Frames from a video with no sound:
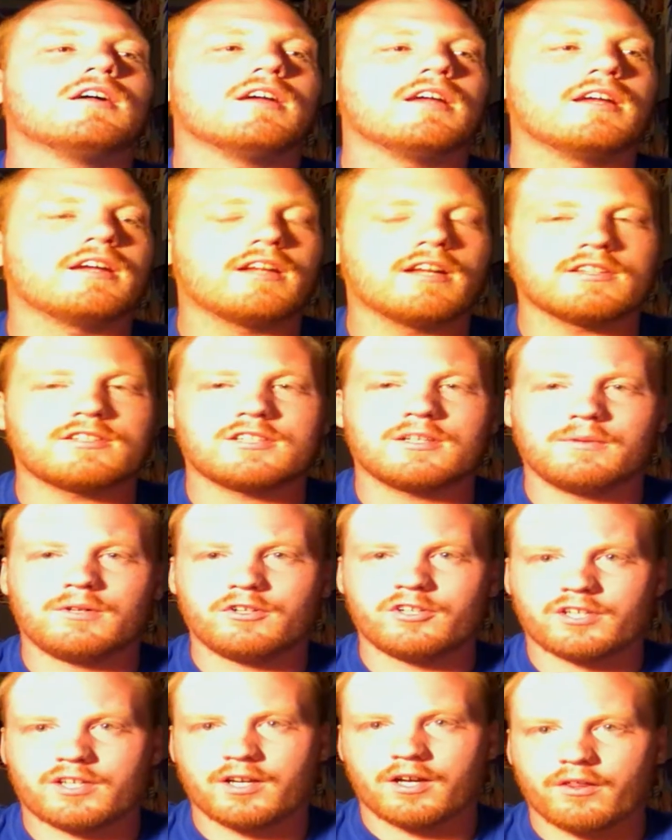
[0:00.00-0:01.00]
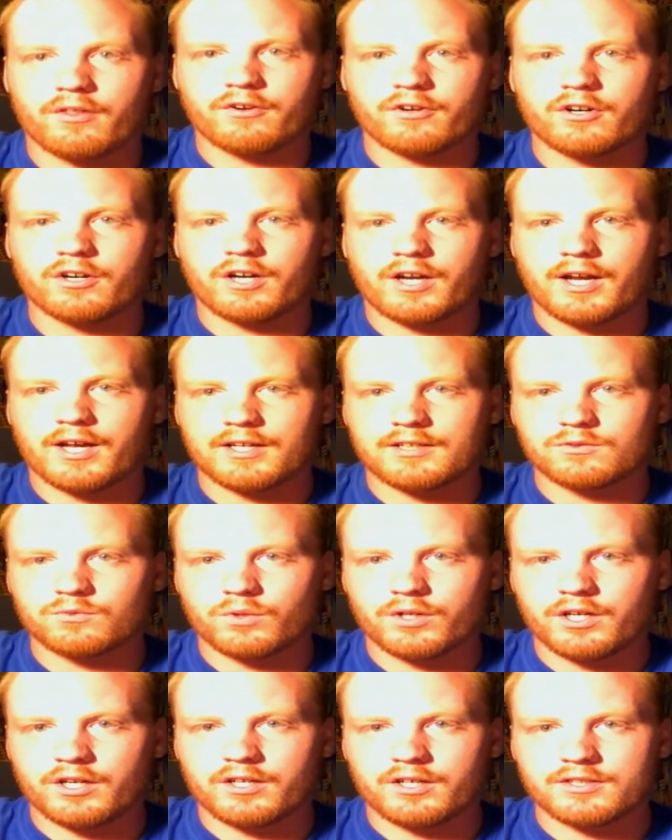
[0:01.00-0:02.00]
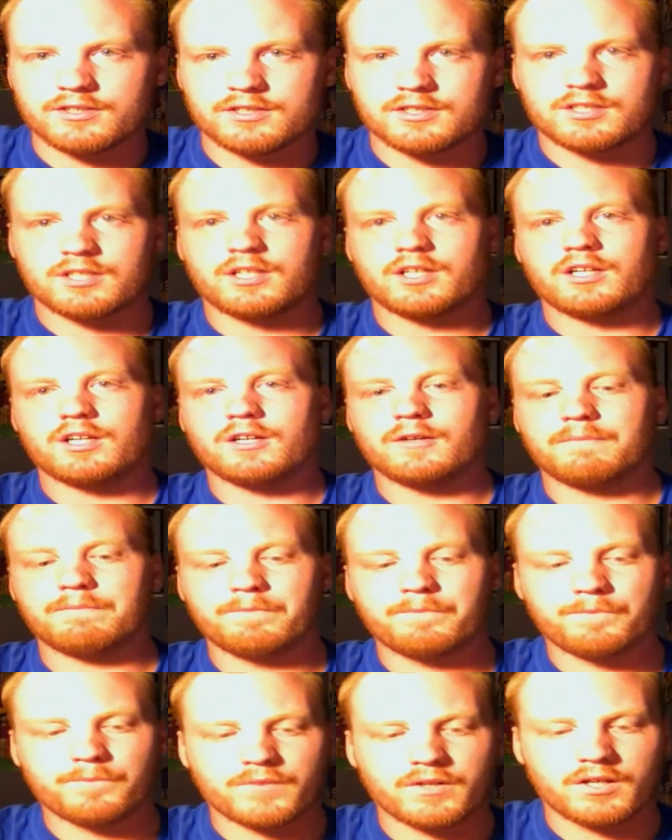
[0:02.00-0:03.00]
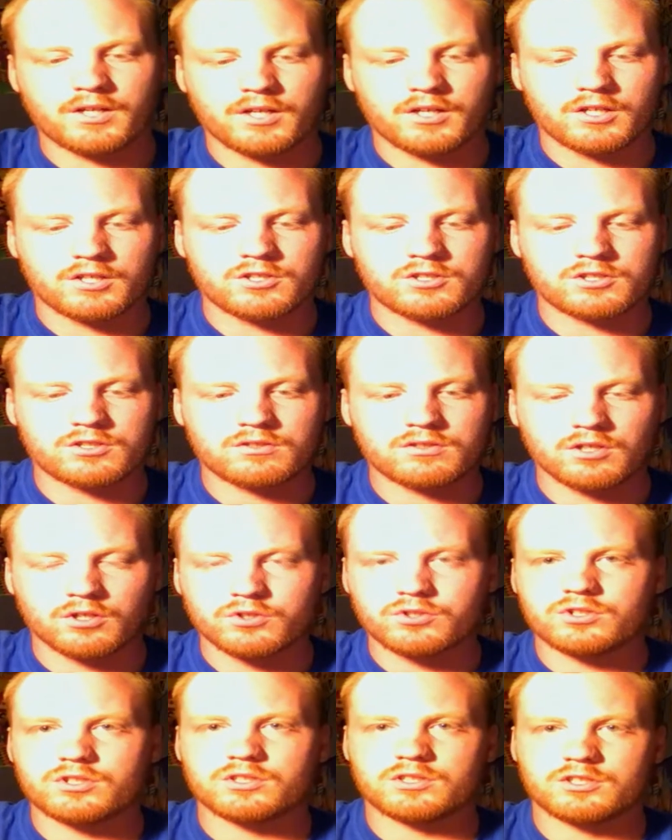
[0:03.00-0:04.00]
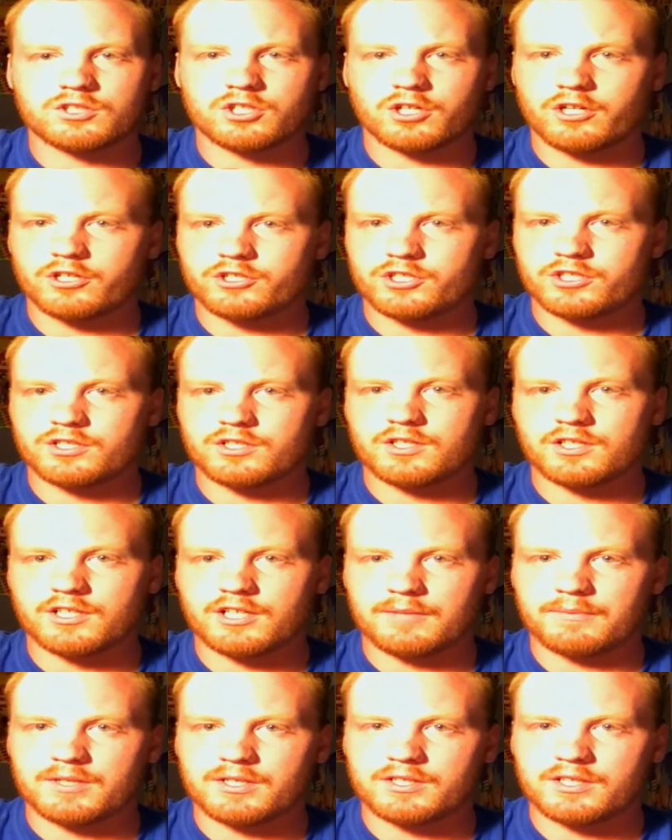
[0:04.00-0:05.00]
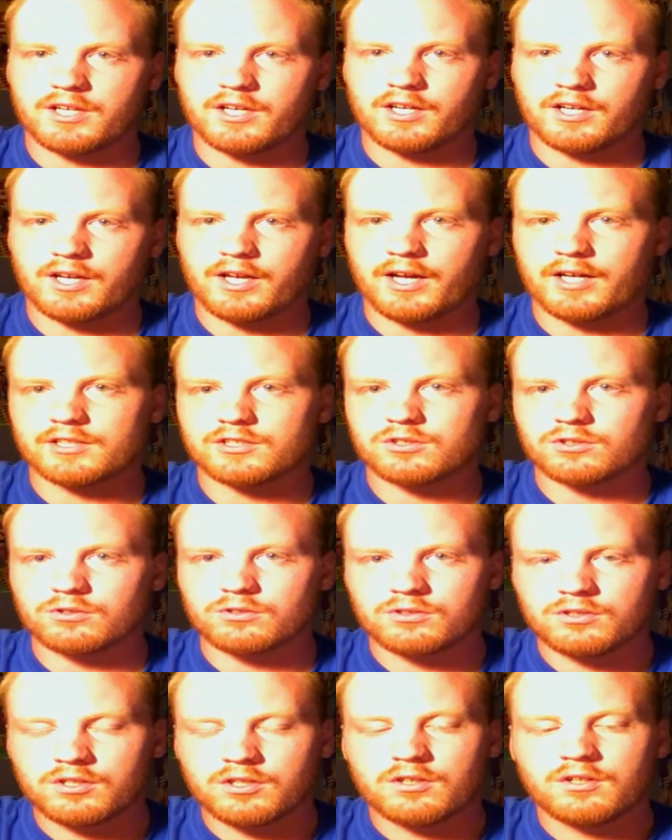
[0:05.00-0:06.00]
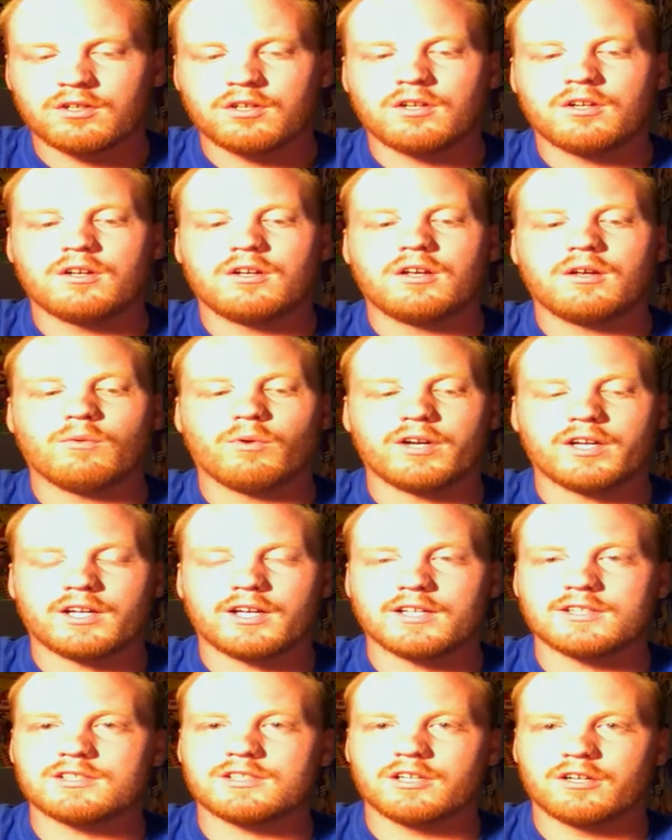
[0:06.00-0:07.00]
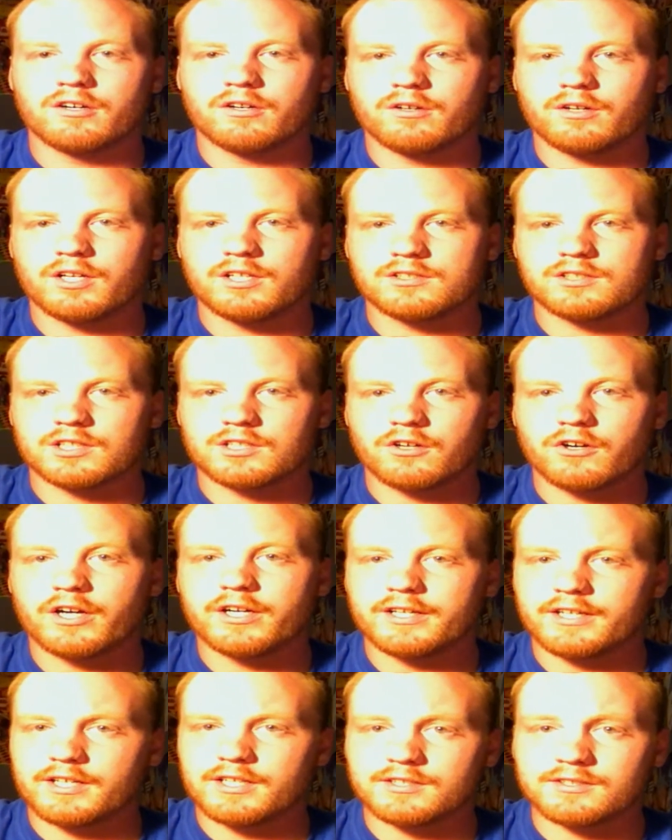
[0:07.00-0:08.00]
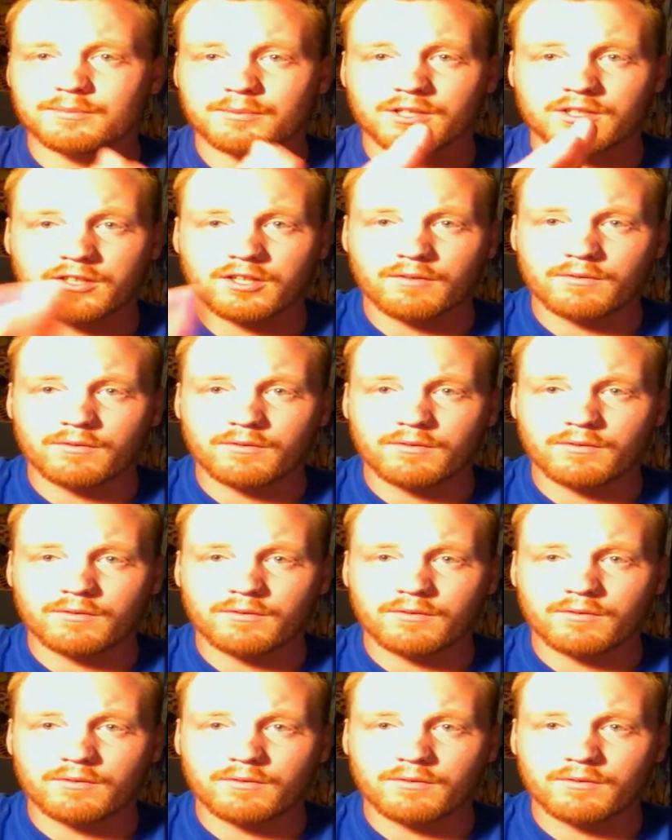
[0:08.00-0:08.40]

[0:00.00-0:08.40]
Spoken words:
He gets them all together, and what he does is he goes and charges the Demon King castle. When he gets there, he's like, alright, you guys, I'm going to